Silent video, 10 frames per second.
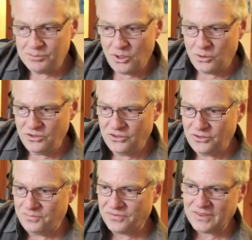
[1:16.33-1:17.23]

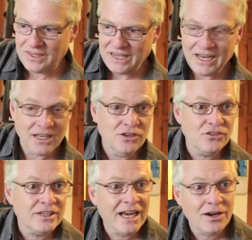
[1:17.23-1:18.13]
Bones, and I
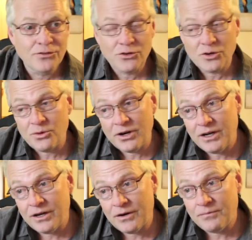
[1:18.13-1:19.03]
use a cow vertebrae
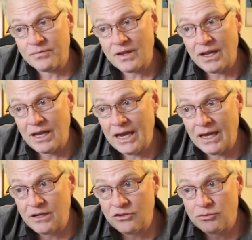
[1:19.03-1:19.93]
here.
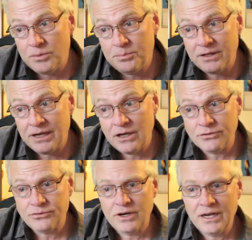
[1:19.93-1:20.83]
And a sweet potato
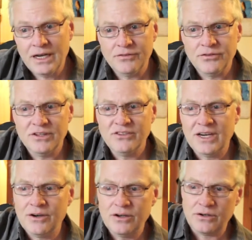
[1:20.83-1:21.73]
for a head for this
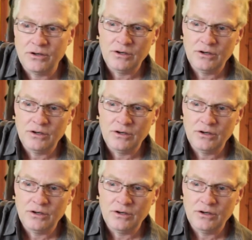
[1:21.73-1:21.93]
character.